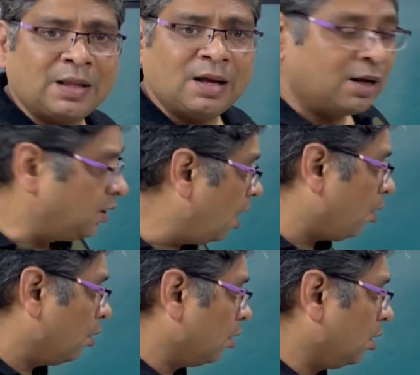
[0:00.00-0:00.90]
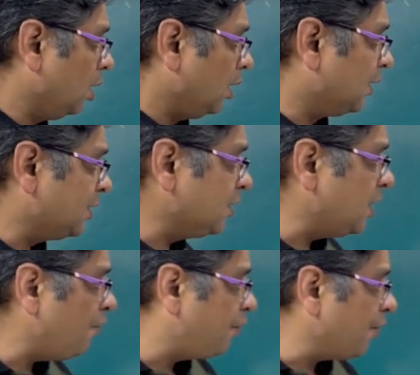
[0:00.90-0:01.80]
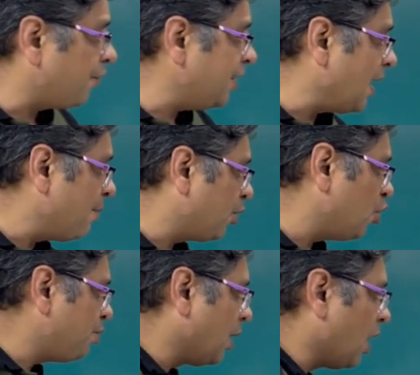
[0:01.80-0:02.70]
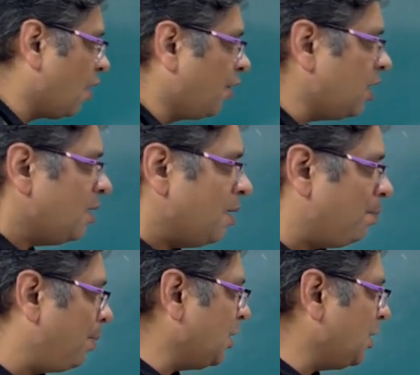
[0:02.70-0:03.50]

Now this is the 50 m cube per hour plus